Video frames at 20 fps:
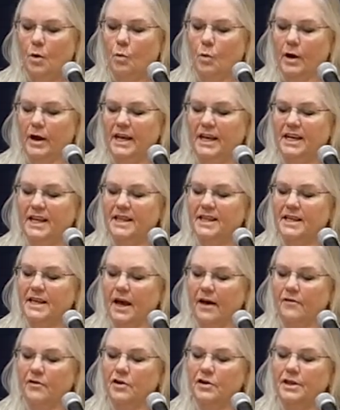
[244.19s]
where he
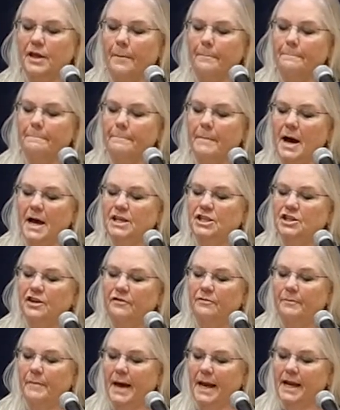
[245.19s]
discovered that much
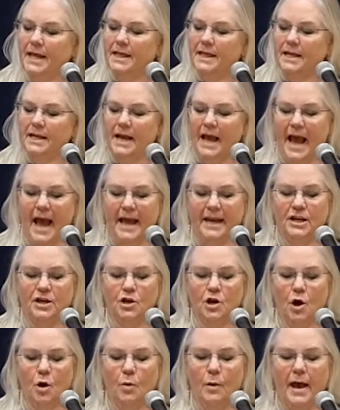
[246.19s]
of medicine had
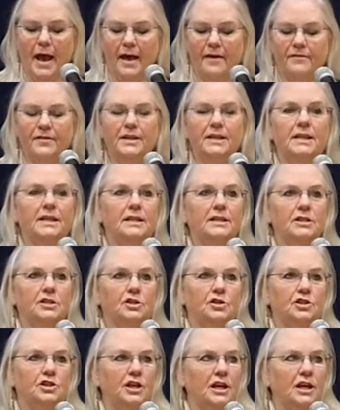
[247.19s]
no evidence to